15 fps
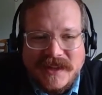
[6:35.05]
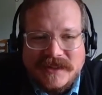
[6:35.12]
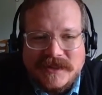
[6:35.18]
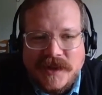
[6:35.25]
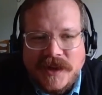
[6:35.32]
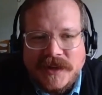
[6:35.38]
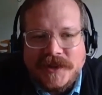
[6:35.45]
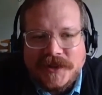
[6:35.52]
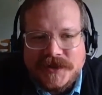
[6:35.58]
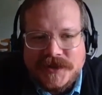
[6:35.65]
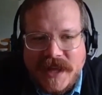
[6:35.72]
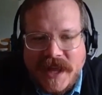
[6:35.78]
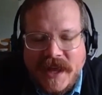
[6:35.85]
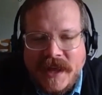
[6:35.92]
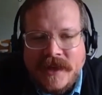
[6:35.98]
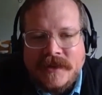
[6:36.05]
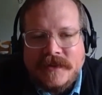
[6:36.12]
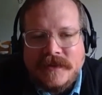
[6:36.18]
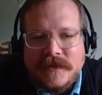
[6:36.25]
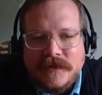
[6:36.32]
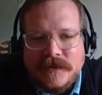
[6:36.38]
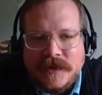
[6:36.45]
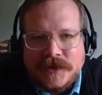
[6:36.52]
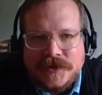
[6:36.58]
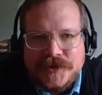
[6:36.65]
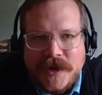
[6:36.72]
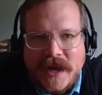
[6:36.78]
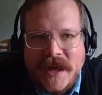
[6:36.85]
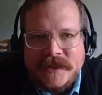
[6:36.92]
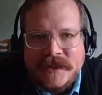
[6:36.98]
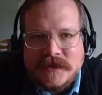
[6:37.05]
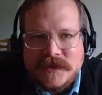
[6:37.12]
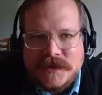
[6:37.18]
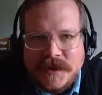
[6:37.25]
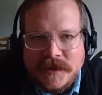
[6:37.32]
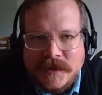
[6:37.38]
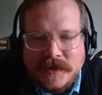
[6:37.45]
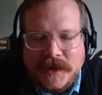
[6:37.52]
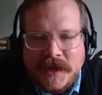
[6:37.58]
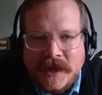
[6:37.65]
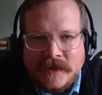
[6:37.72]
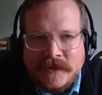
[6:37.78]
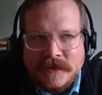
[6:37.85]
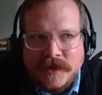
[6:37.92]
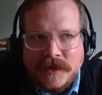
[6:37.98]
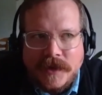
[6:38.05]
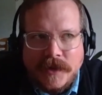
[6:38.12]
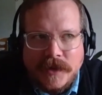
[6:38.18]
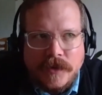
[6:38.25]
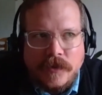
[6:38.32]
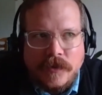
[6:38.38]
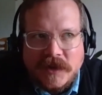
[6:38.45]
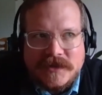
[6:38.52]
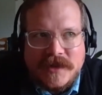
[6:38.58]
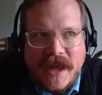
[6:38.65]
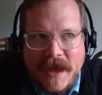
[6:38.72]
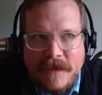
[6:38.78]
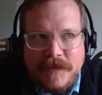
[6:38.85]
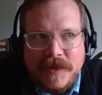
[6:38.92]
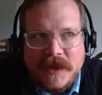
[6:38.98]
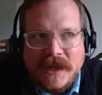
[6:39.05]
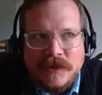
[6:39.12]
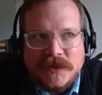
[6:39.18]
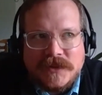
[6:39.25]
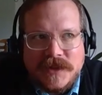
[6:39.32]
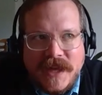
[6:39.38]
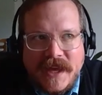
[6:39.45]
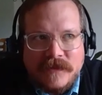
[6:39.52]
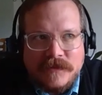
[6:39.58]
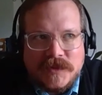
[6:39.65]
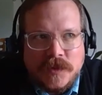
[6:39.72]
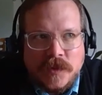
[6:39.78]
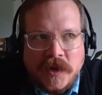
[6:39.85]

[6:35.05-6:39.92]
to understand the trends and what's happening with scams.